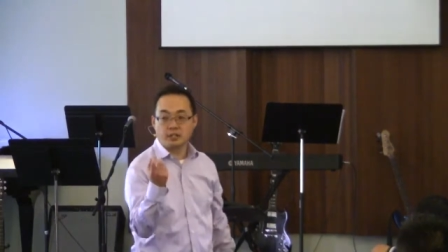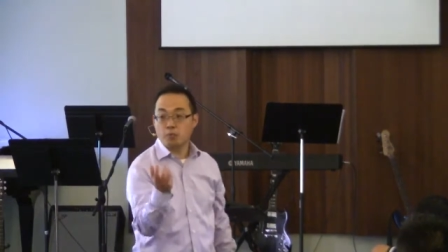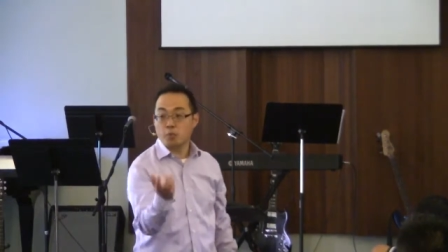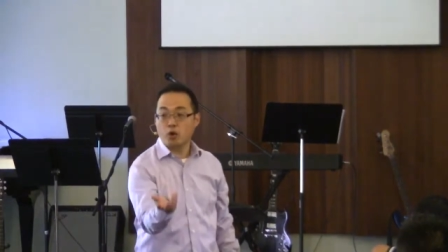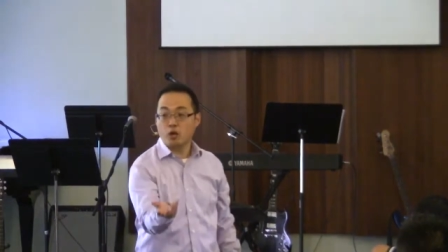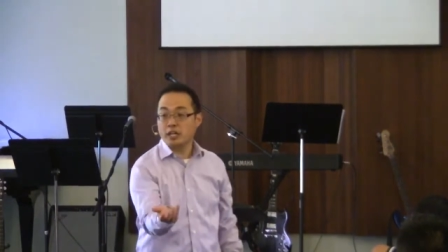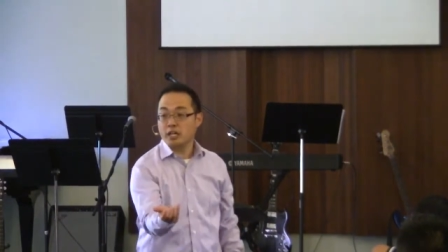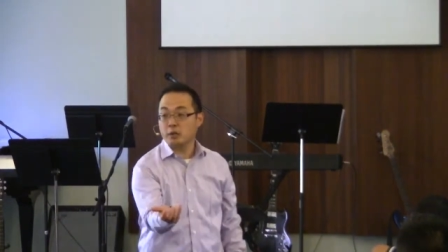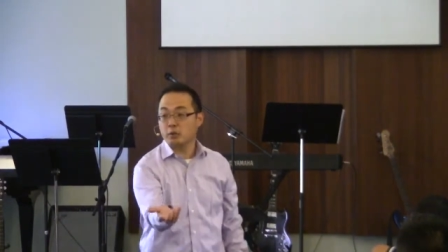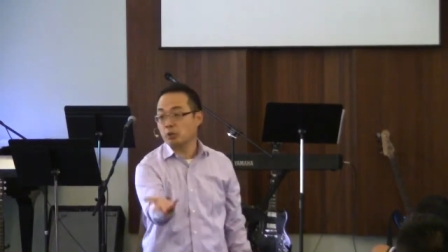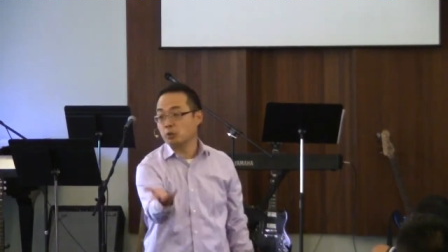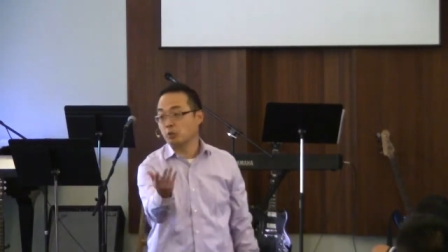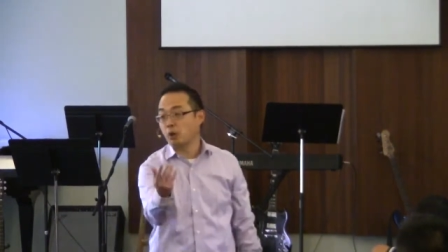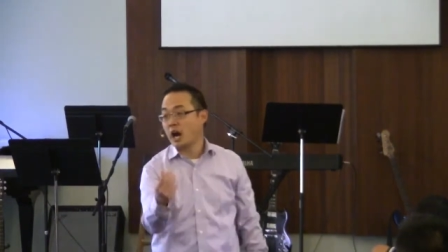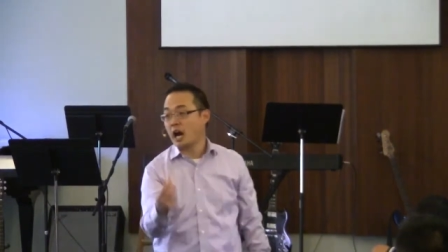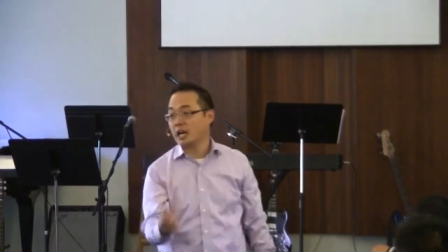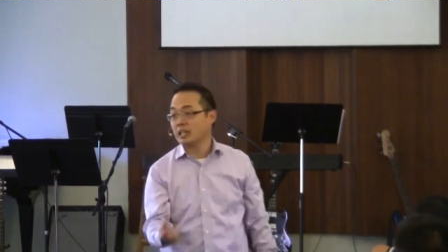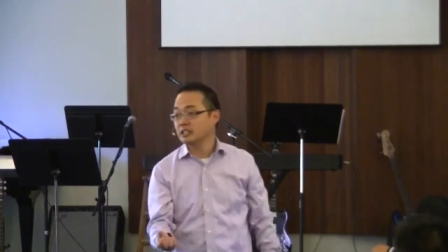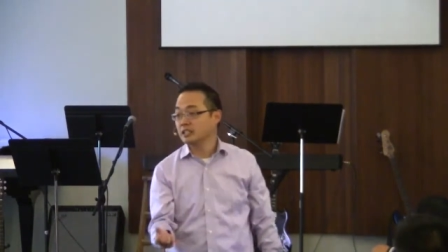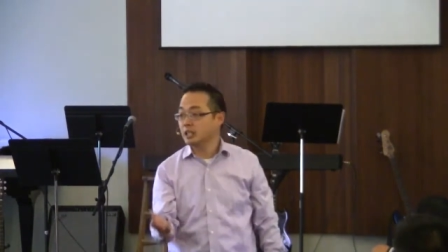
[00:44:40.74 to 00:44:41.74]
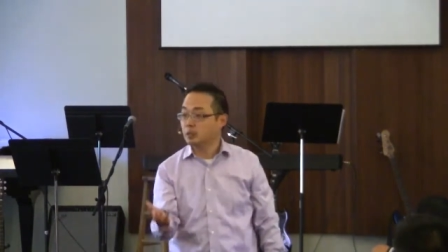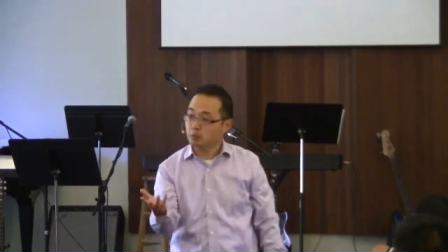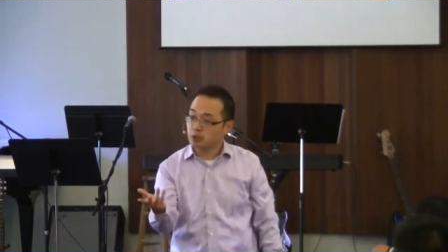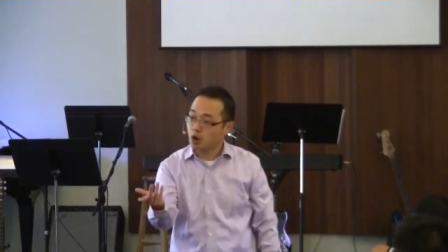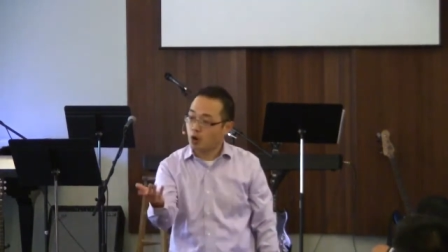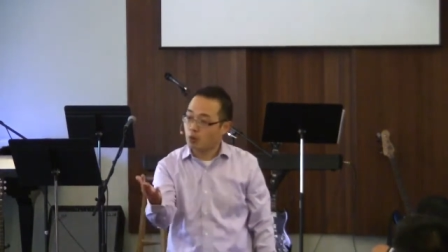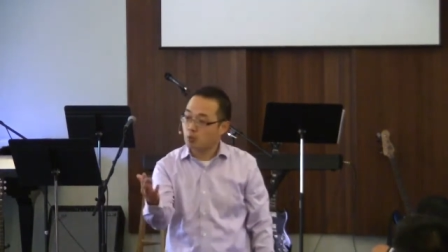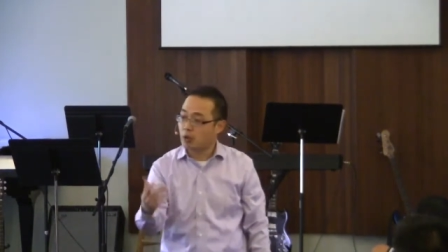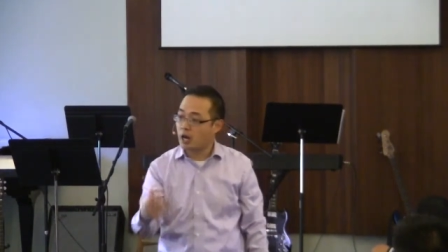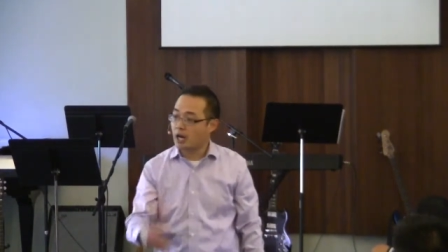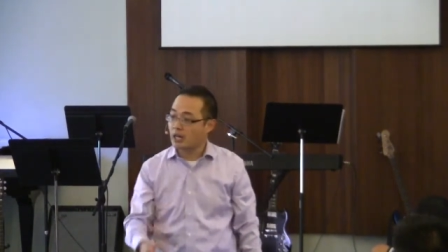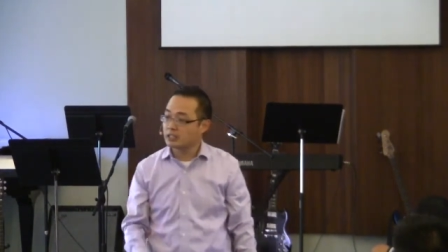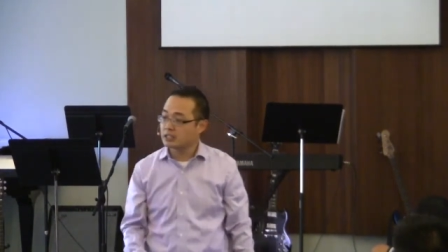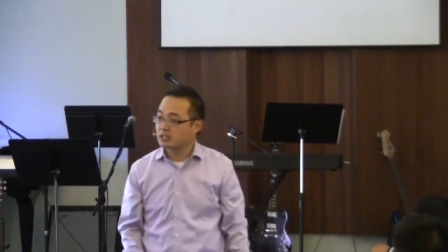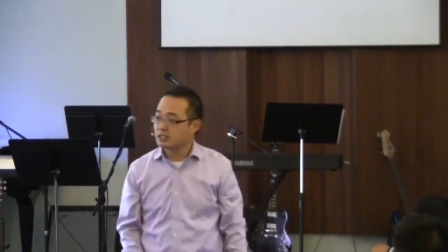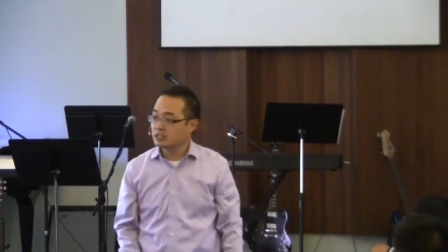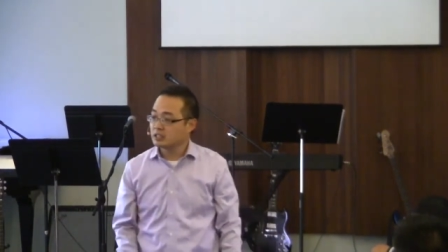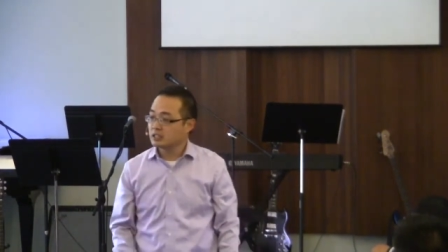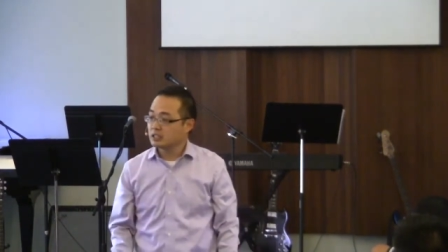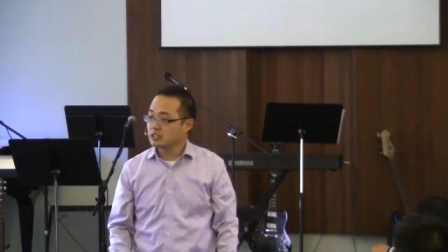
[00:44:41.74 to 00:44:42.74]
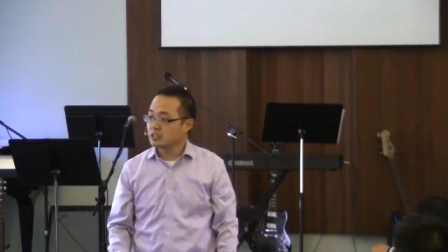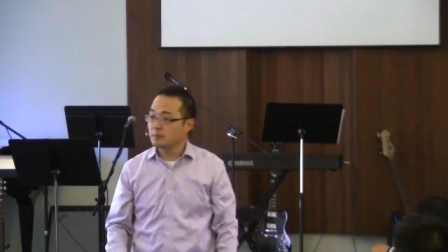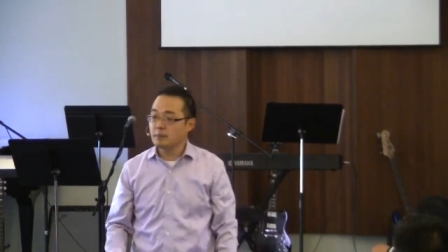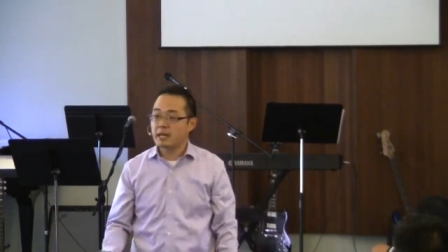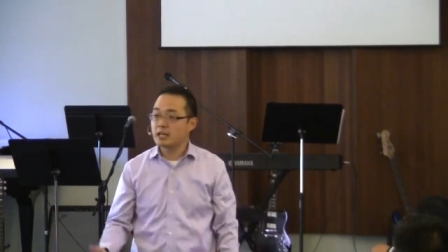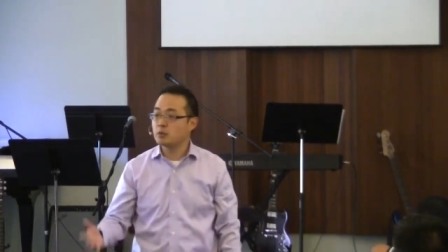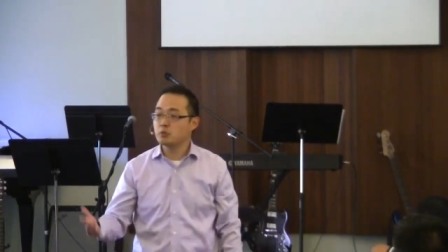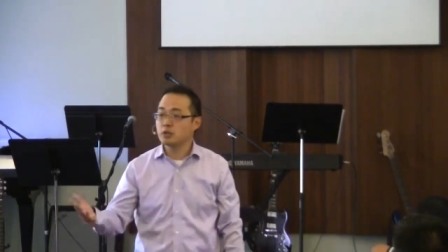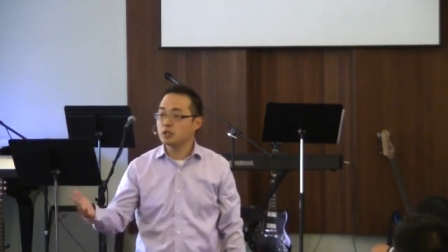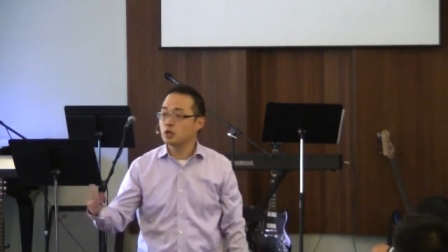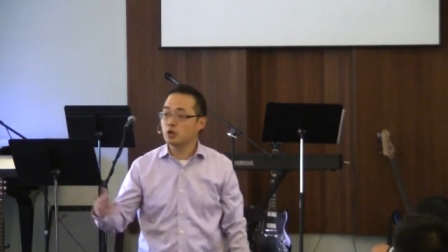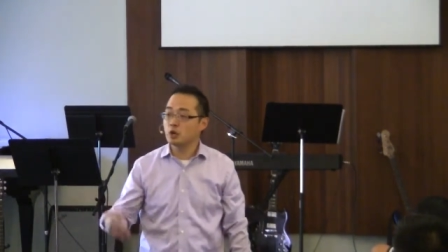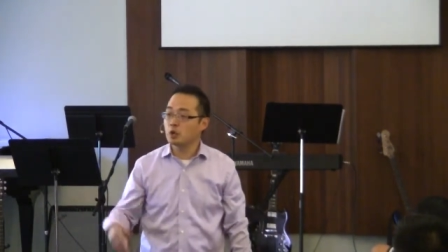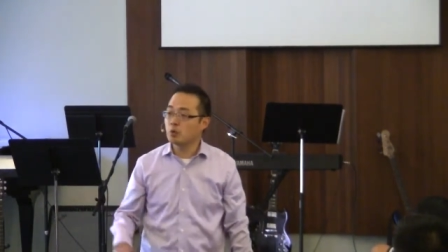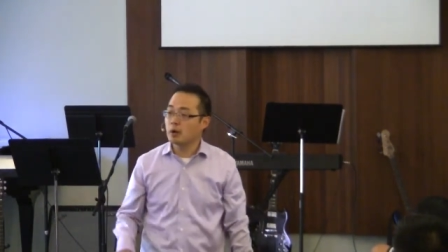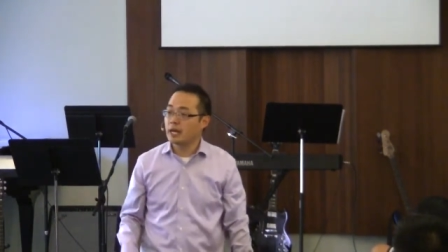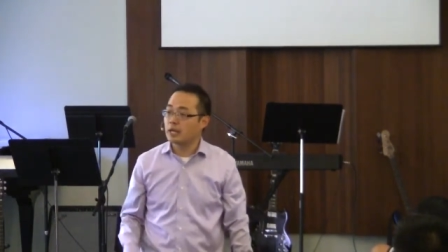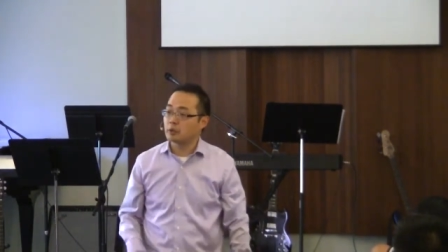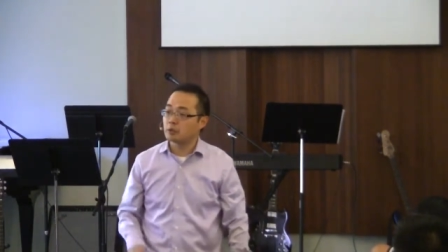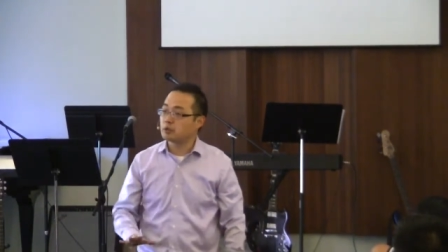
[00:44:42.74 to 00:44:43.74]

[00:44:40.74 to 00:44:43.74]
the morning it would rot. It would all rot. The manna would go away.